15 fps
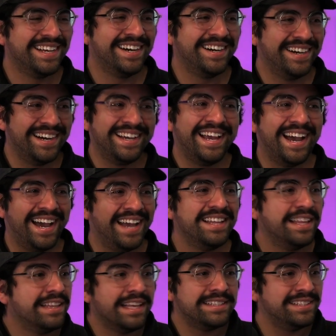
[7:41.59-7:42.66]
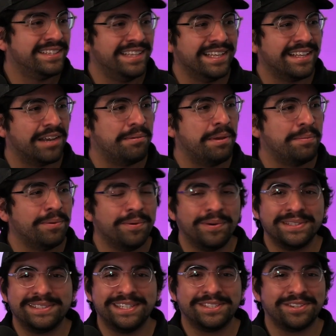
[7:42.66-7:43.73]
So, yeah. And that's the thing. Like people,
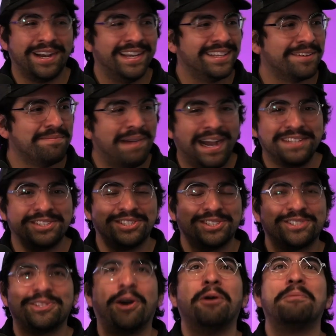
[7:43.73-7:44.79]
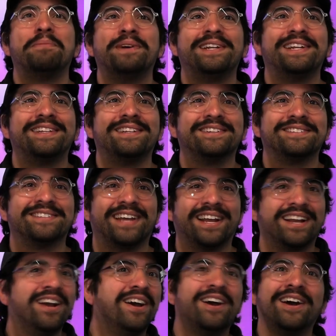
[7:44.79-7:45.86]
once they try it, their minds are just open, and there's
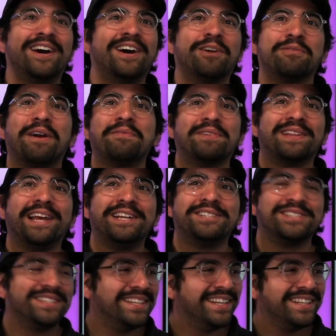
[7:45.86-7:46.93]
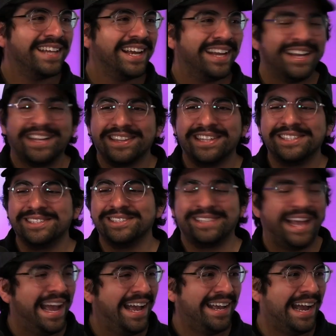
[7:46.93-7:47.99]
like a revelation. And I'm like,
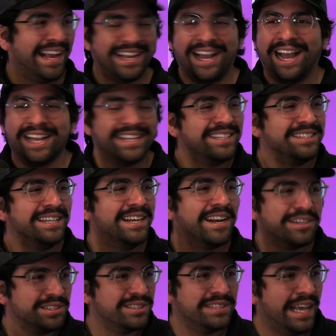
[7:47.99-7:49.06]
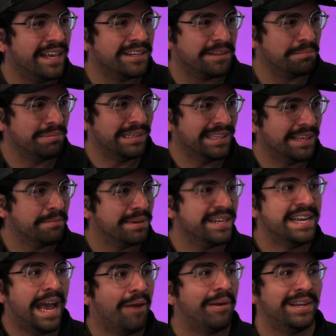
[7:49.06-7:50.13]
I didn't understand completely, but
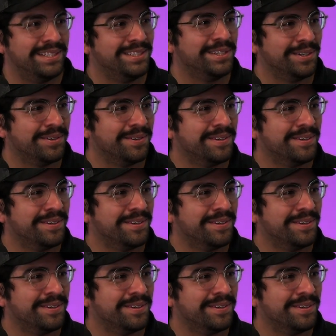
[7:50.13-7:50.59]
now I do.